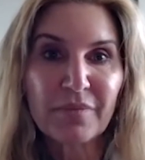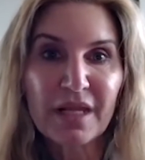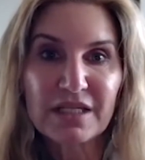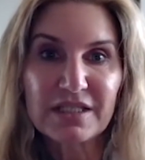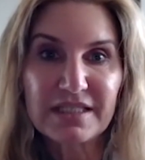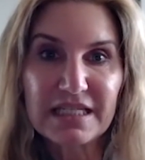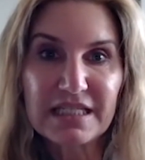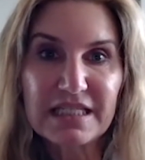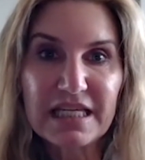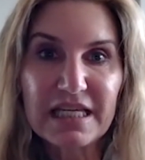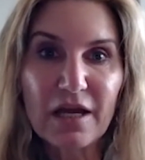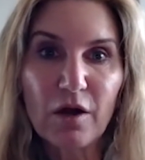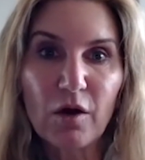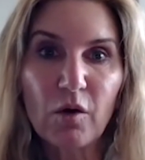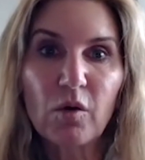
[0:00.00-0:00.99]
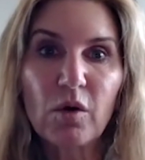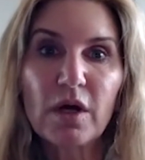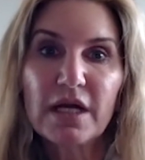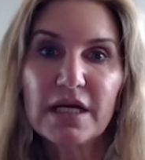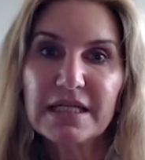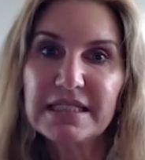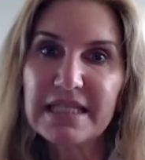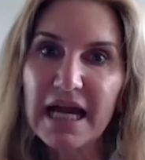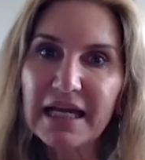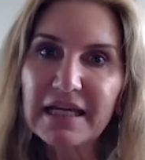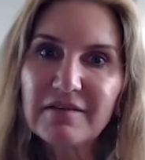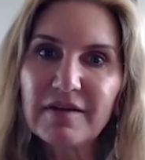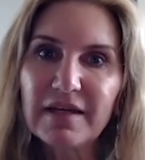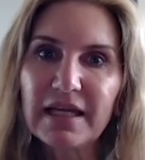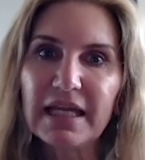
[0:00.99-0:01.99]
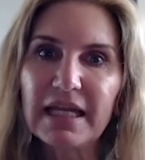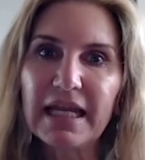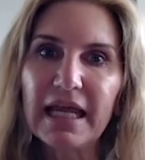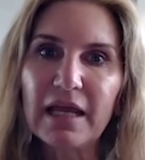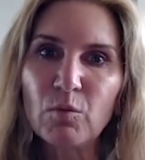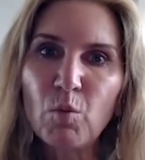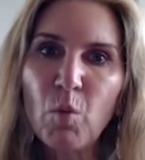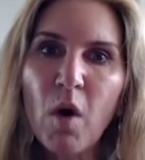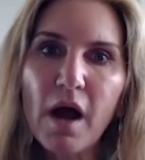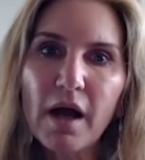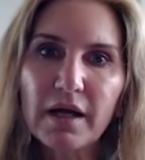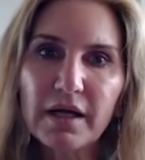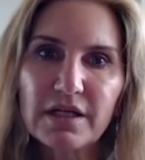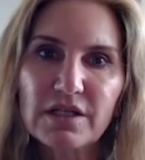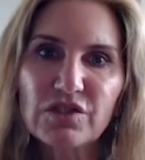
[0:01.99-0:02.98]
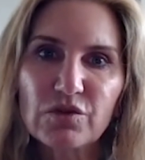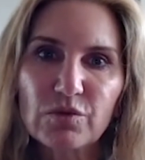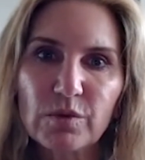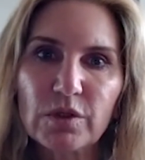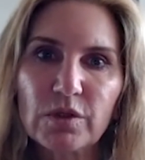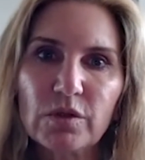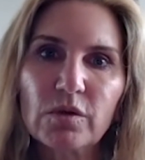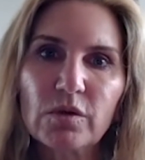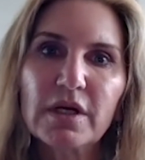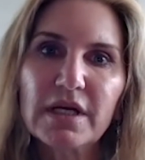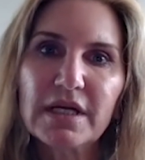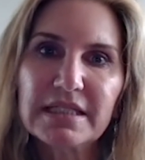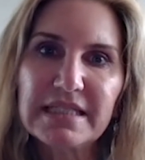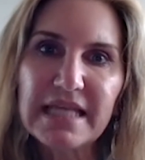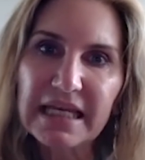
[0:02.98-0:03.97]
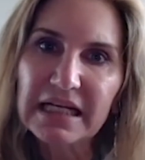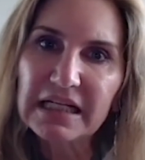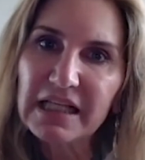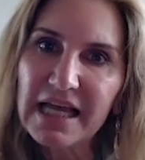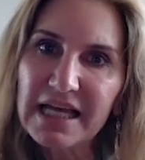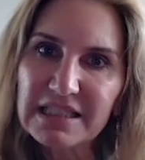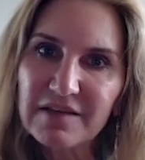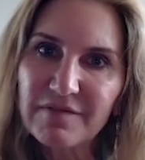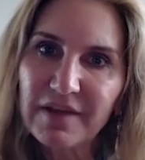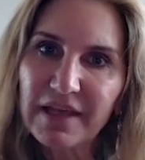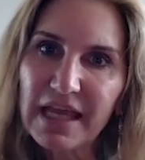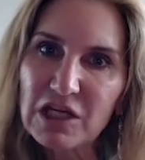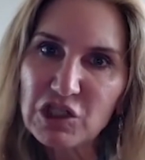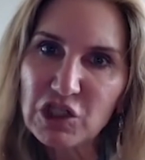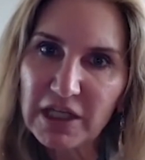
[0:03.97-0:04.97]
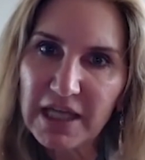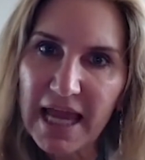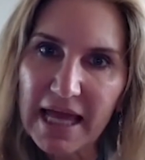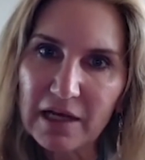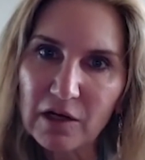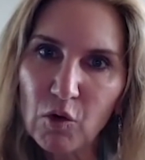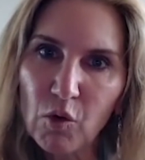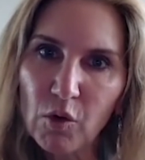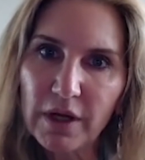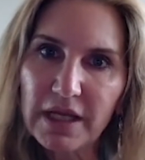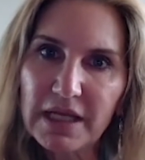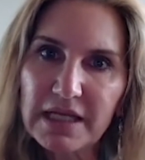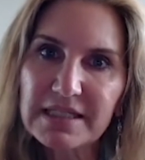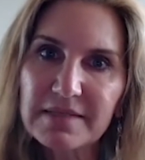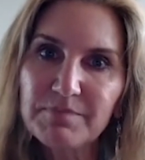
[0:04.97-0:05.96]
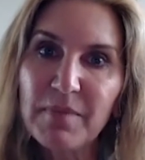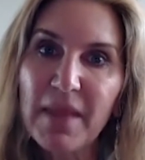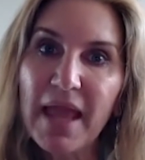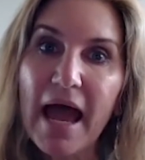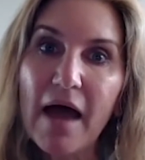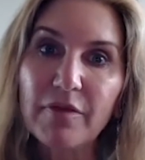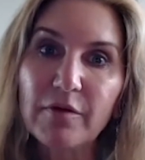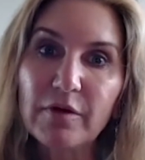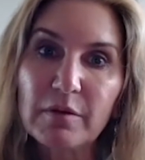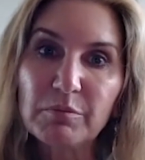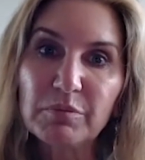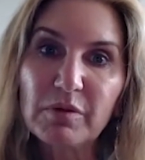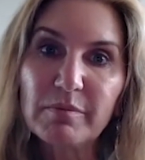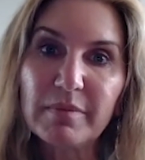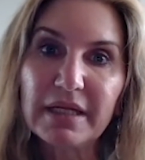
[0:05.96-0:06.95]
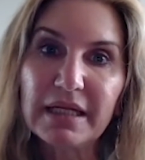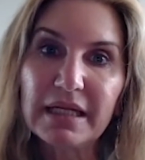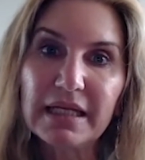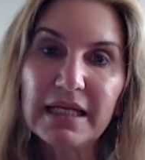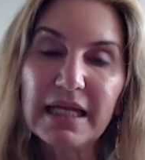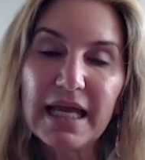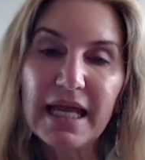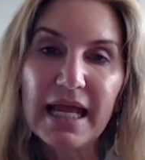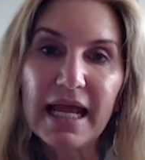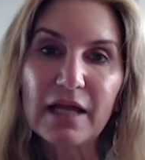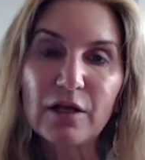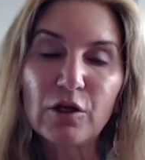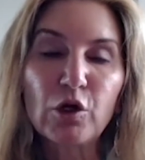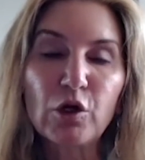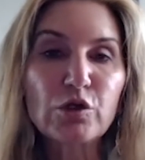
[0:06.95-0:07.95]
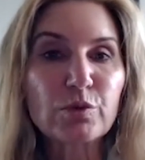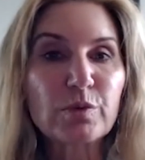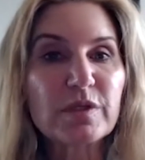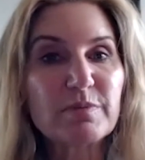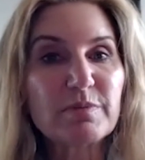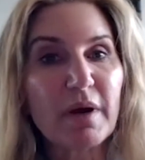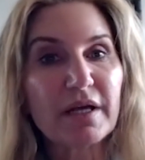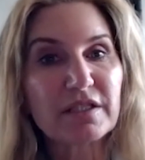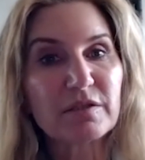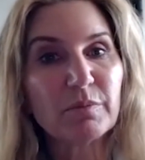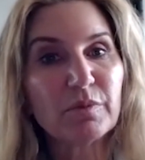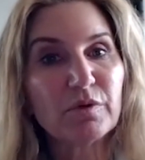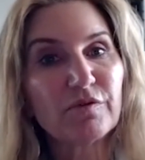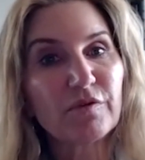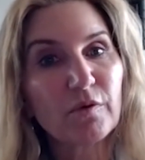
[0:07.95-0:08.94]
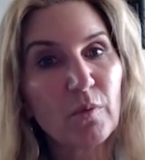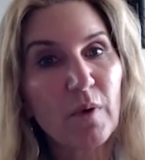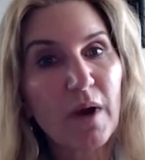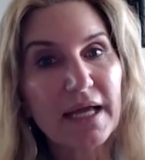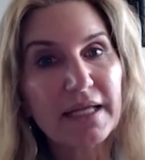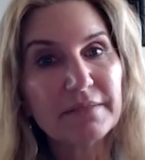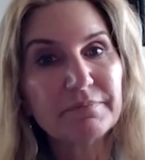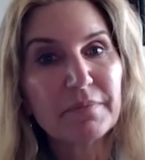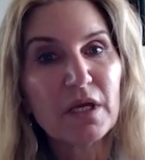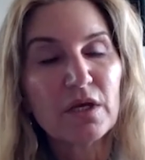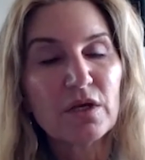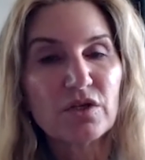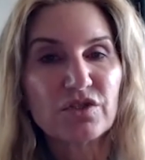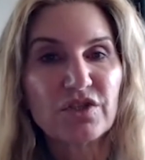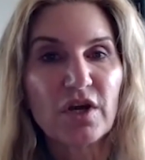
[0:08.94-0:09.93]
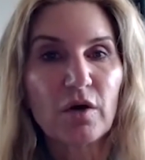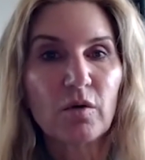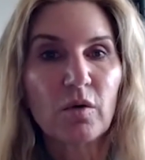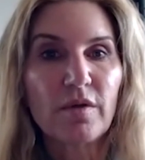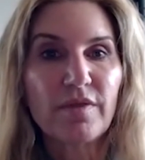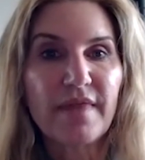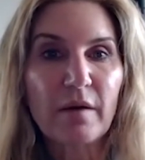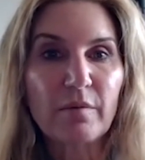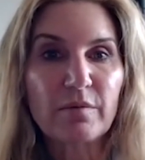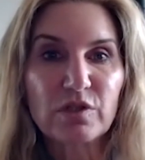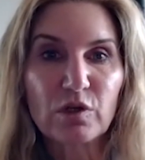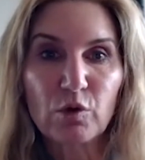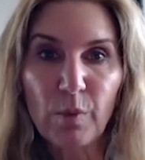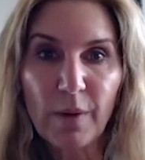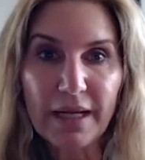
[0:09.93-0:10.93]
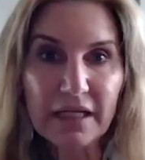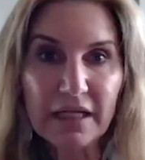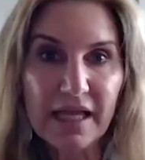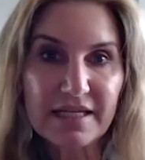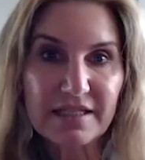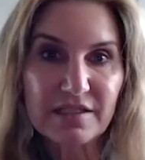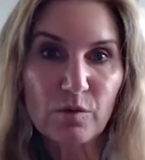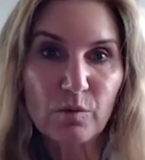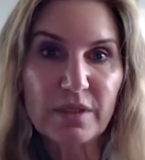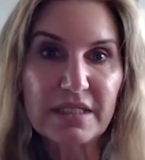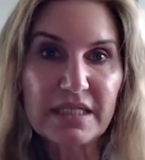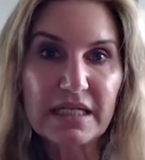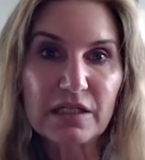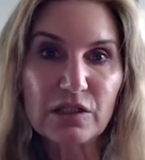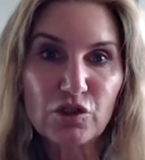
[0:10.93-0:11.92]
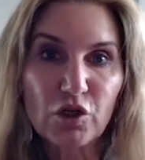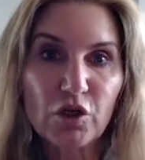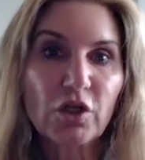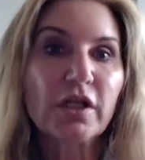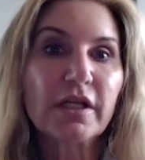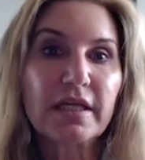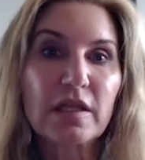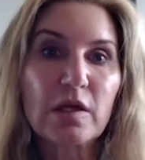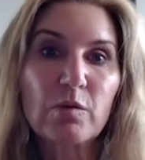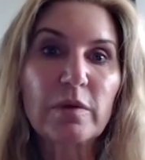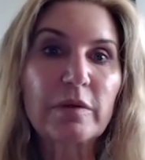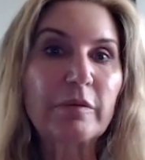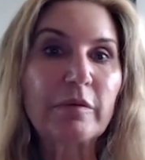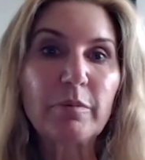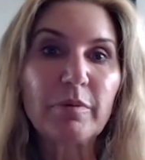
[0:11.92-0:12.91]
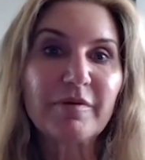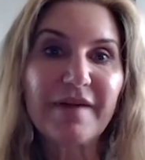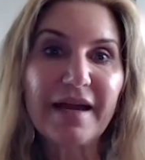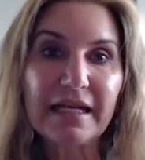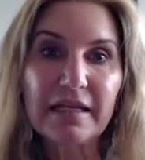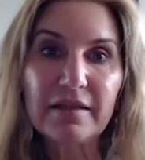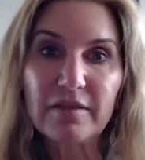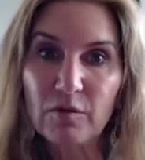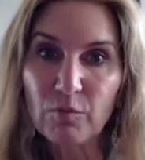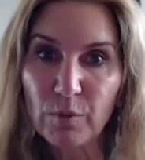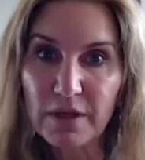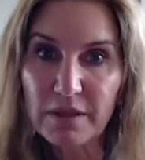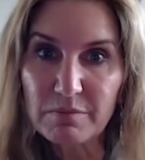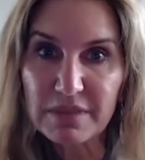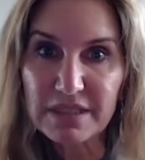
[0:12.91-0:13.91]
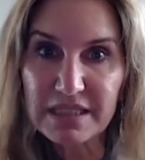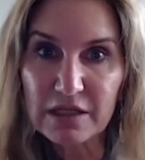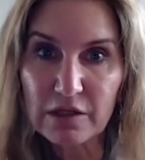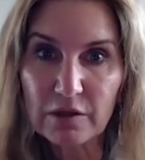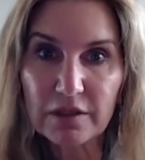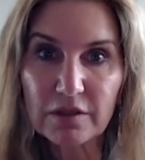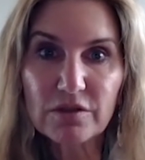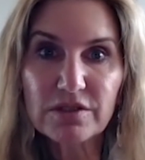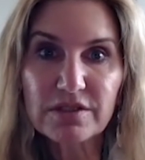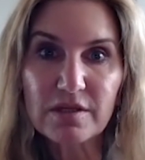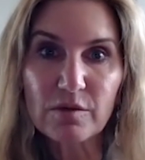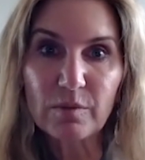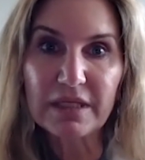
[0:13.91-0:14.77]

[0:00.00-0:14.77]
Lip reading: CTO, dive in and walk us through data classification categories, how they're implemented, and who's responsible for what. So that was a great class that we did internally, and then we were provided the written materials that we